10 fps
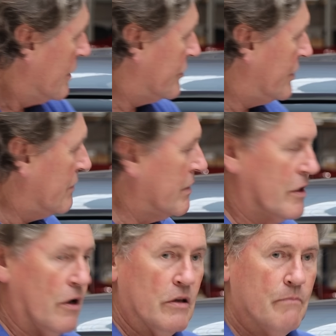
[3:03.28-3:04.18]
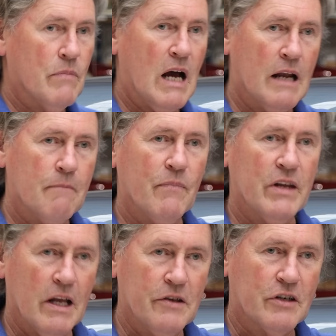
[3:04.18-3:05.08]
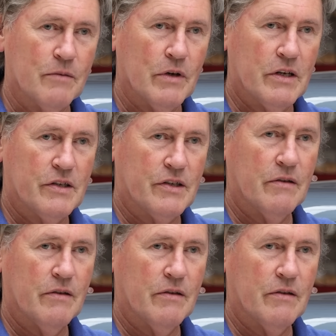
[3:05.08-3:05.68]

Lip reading: steering column, and the instruments.